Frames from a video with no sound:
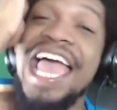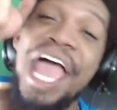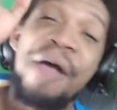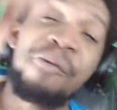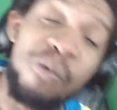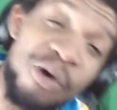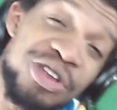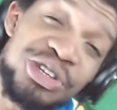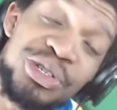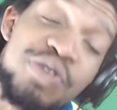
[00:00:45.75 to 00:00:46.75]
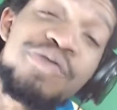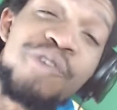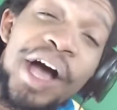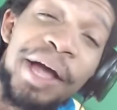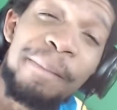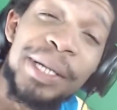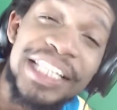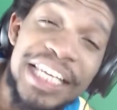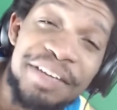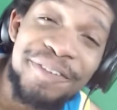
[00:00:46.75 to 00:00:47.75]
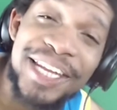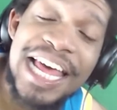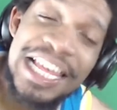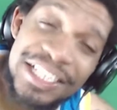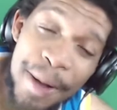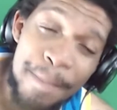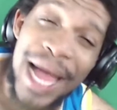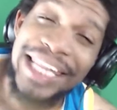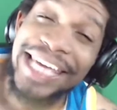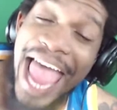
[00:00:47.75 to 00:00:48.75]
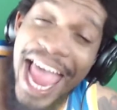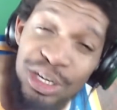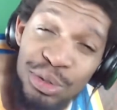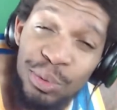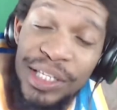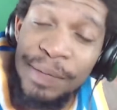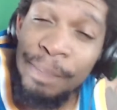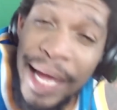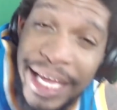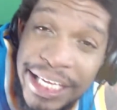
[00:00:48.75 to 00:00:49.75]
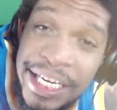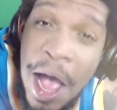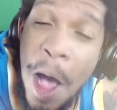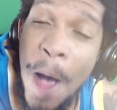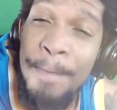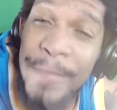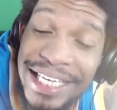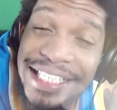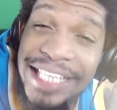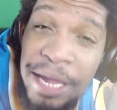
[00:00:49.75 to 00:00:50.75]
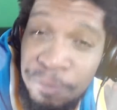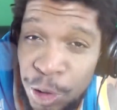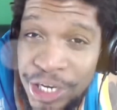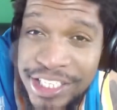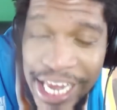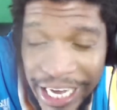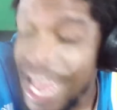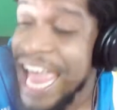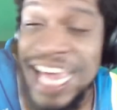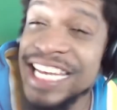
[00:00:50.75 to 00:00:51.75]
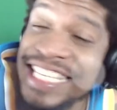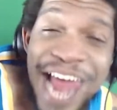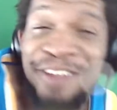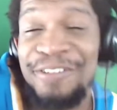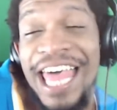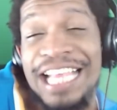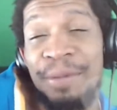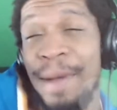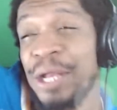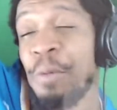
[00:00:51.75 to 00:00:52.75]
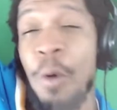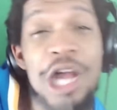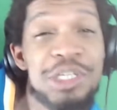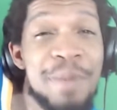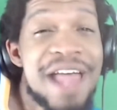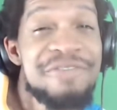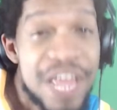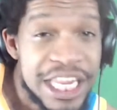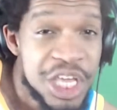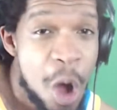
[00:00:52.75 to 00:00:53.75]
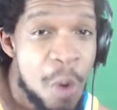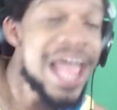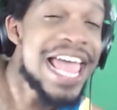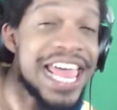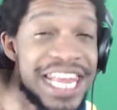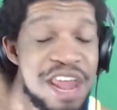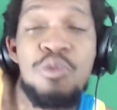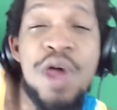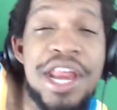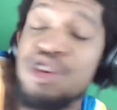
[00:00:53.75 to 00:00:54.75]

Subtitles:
And wouldn't you fucking believe it? Somebody actually made a mixtape for this nigga. And it's not even like somebody watched my video and then went,